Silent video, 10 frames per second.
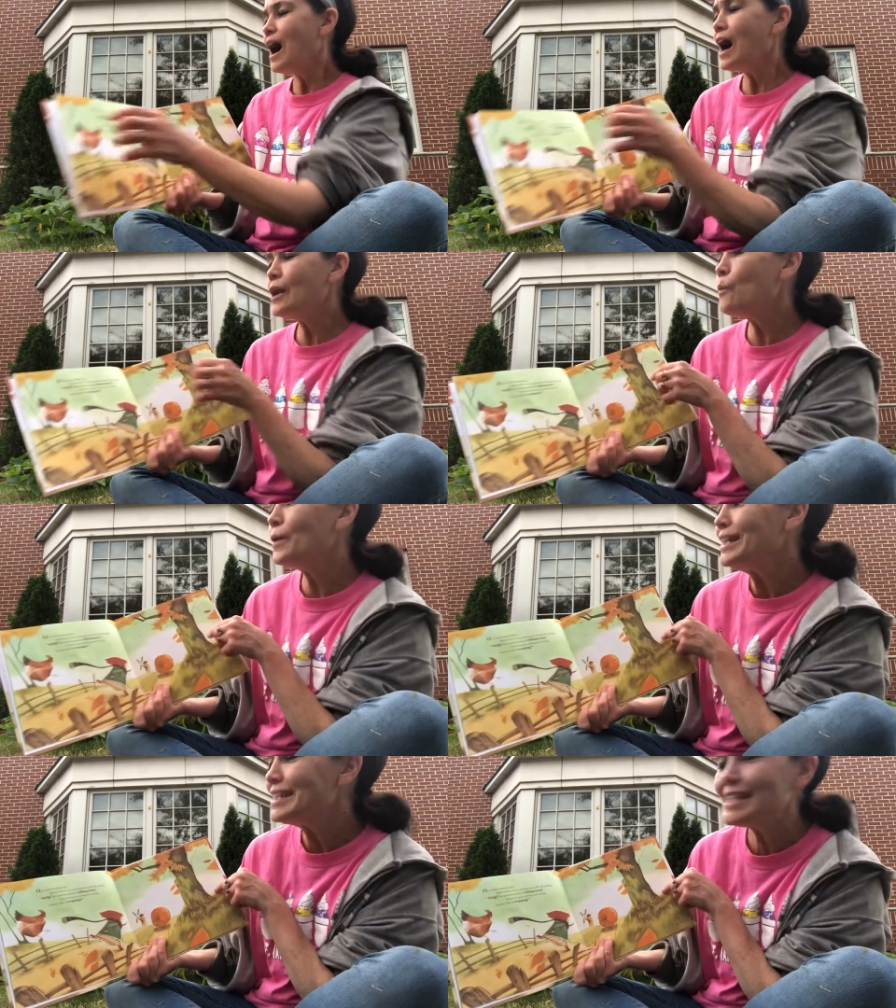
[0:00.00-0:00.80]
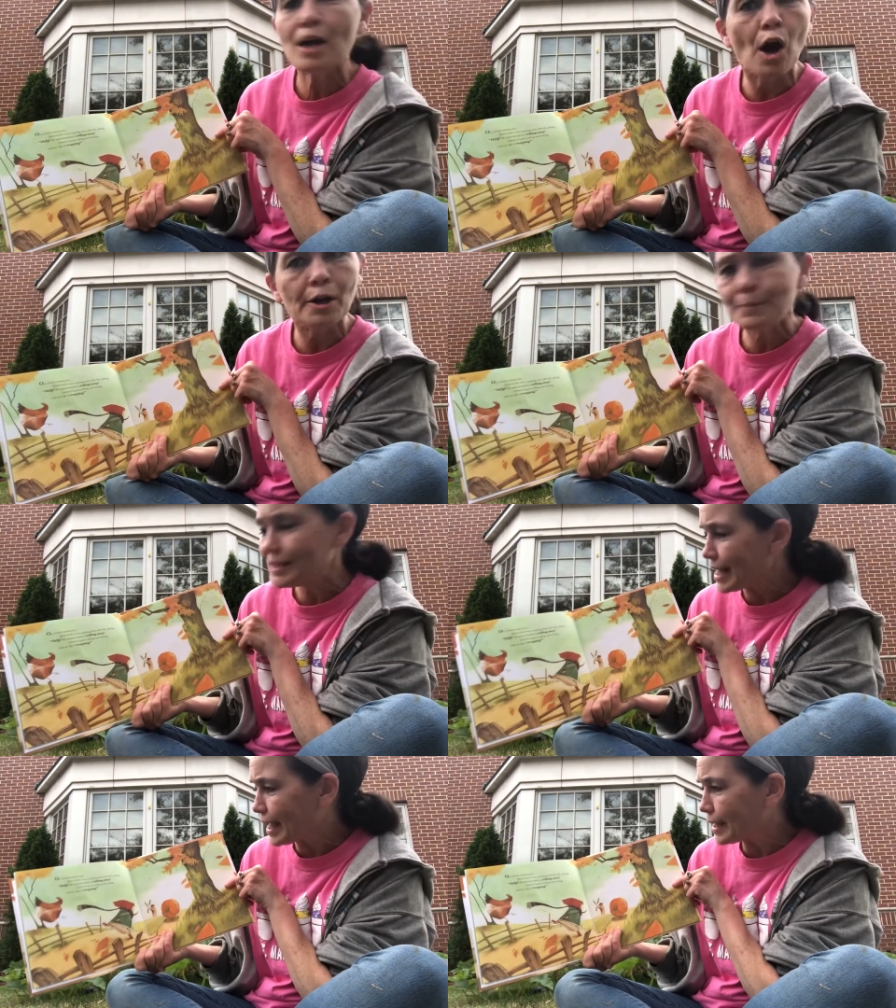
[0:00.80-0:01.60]
On a windy autumn
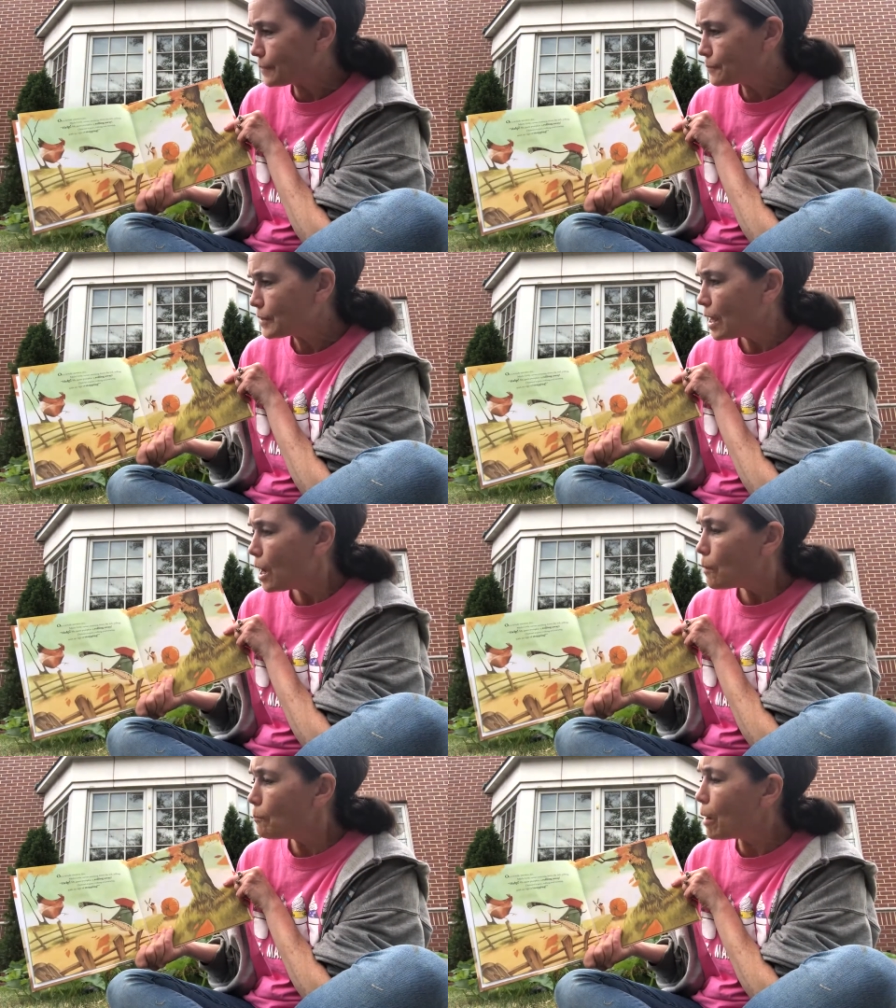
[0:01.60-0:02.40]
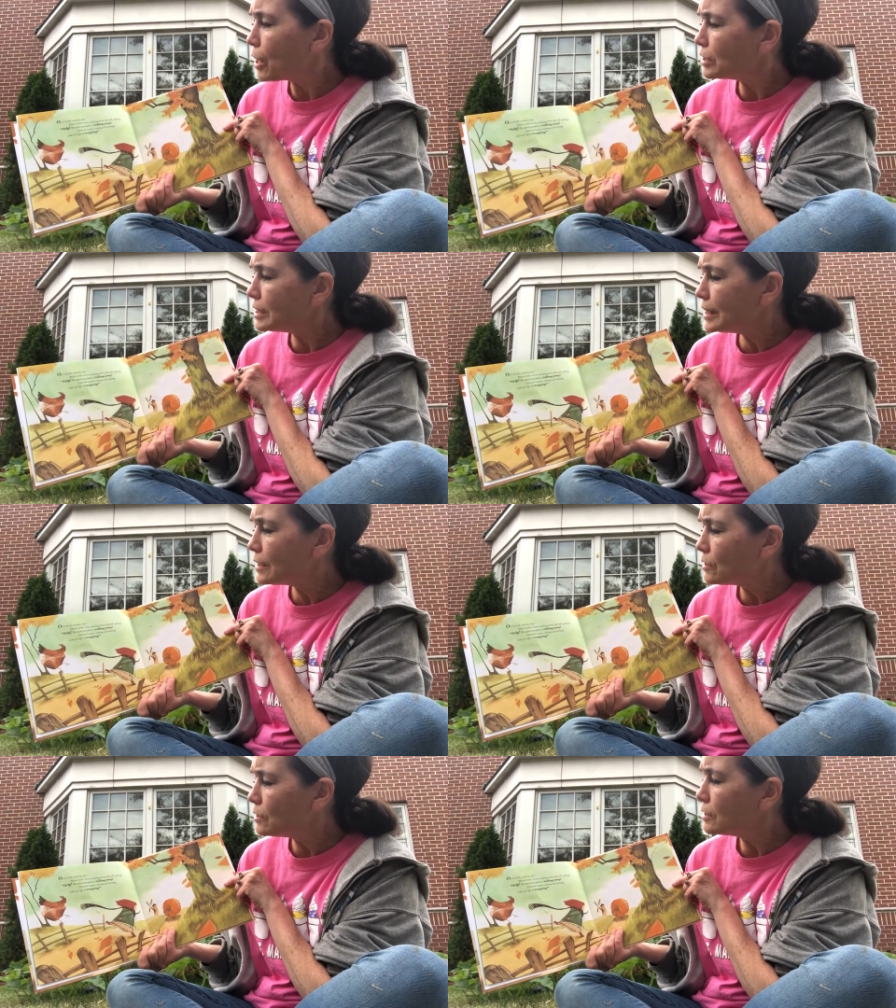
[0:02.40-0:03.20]
day, Marla
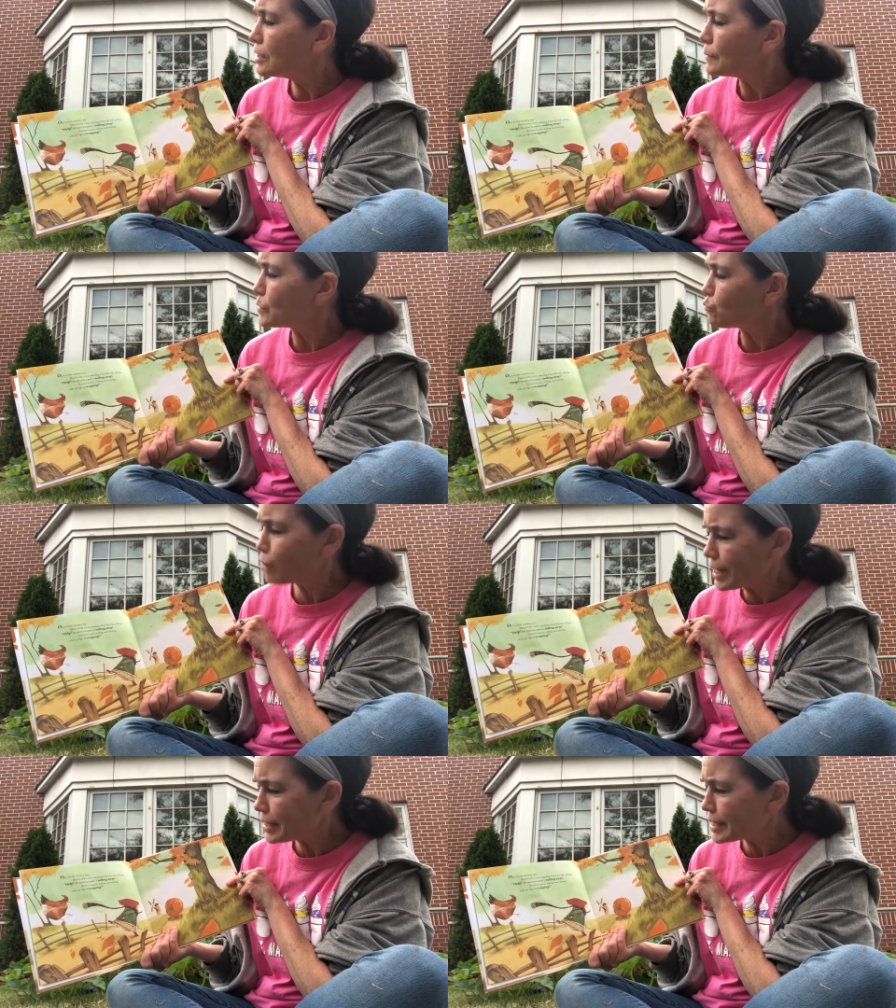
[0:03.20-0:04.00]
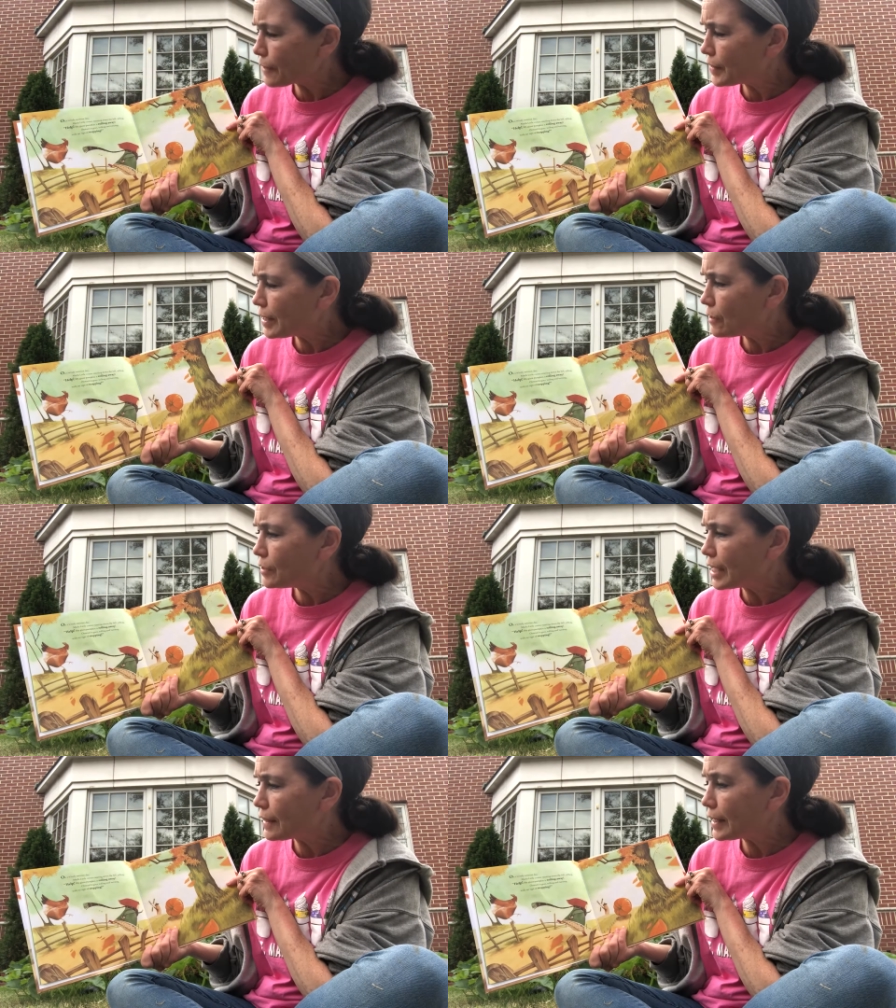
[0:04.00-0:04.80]
Little comes running down the hill
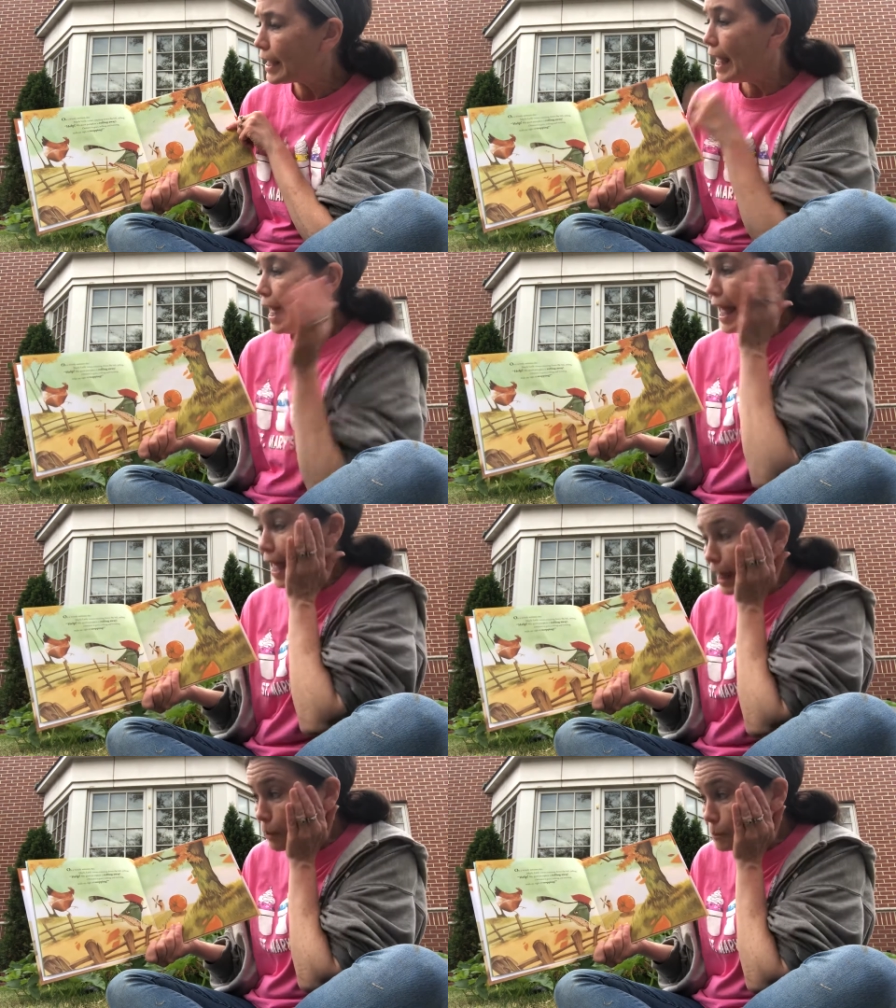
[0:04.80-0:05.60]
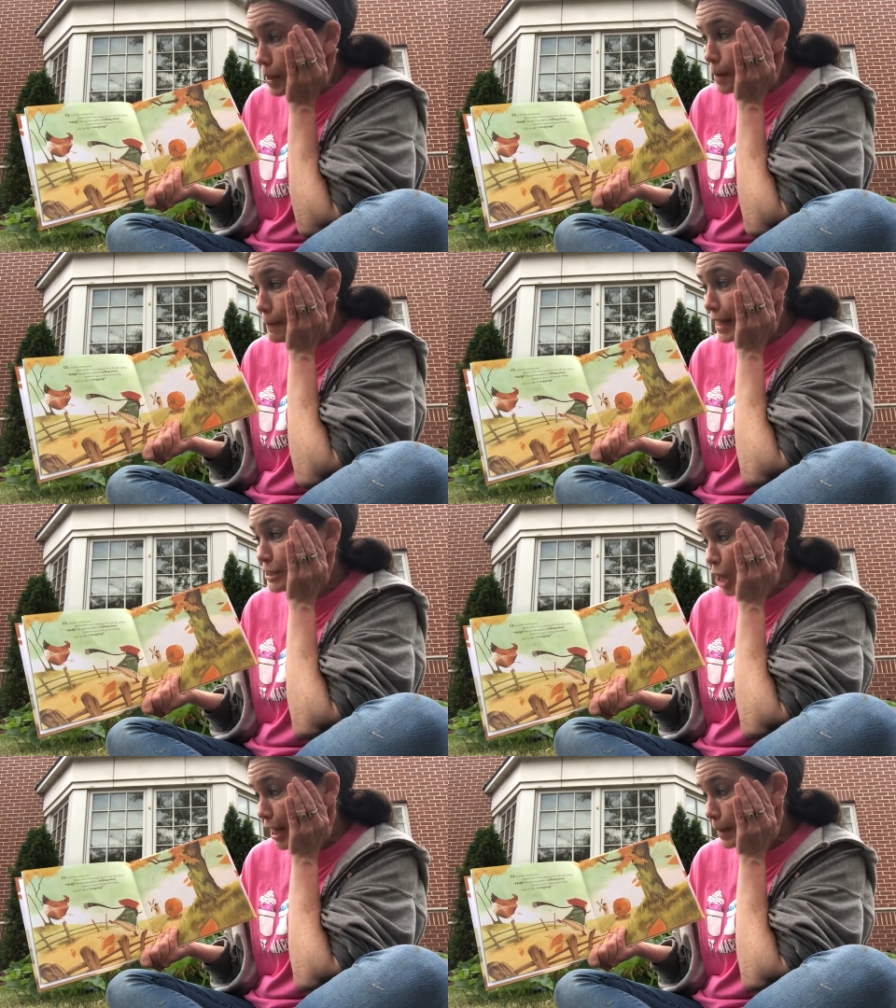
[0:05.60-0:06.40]
yelling, Help! My
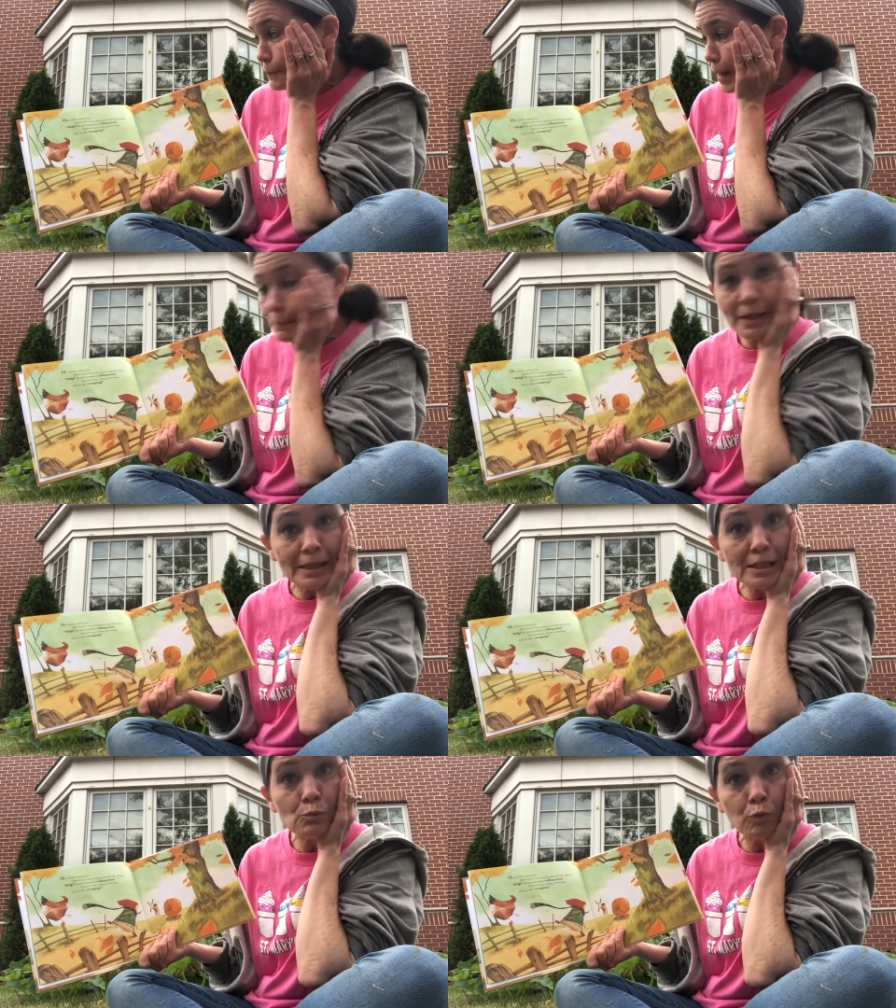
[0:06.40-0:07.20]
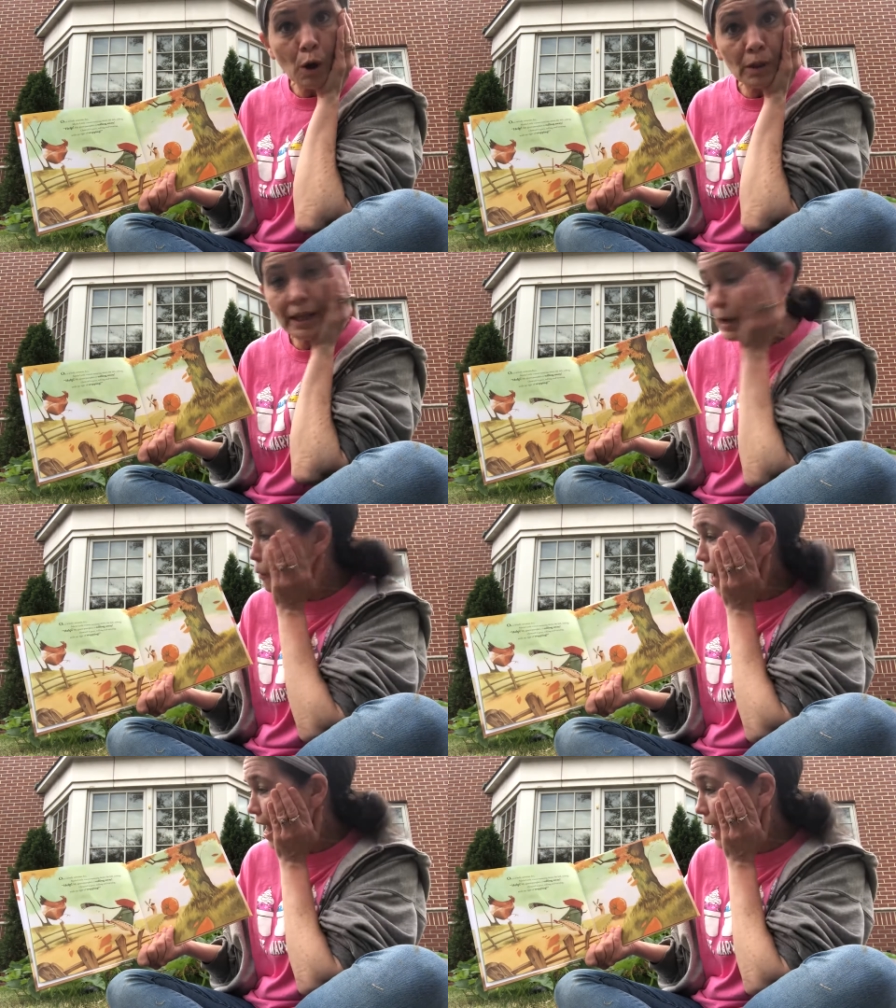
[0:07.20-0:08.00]
giant pumpkin is rolling
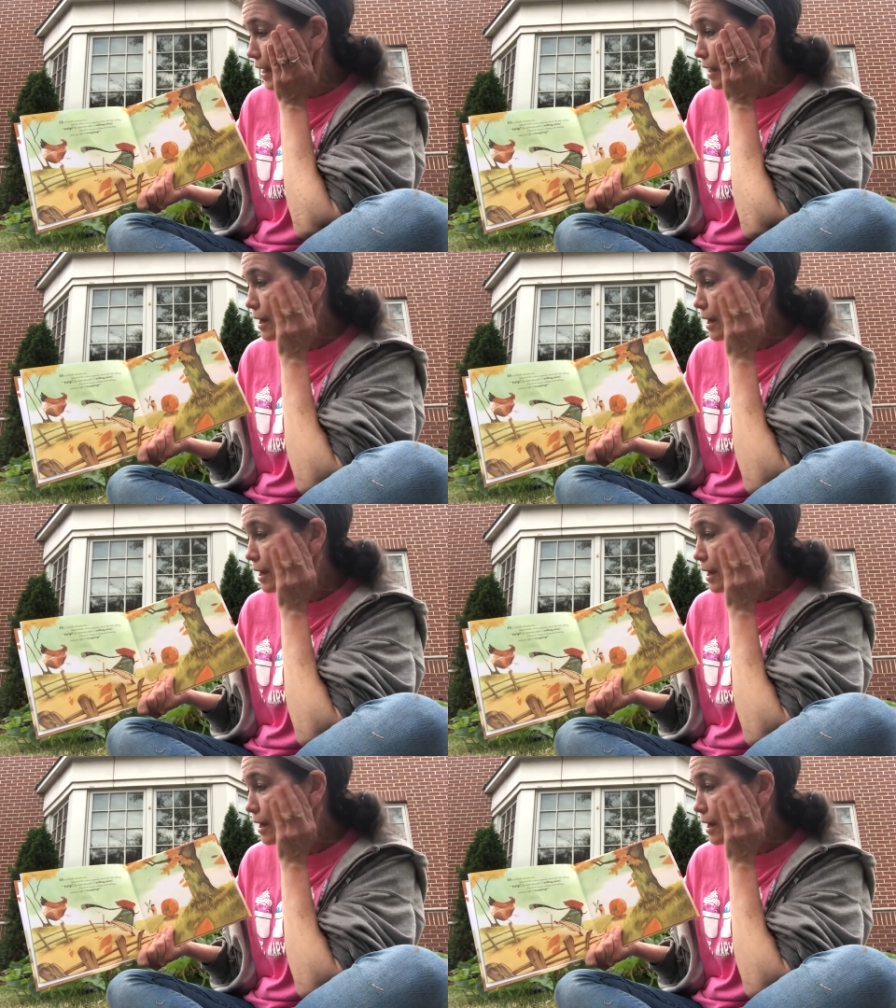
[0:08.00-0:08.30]
away!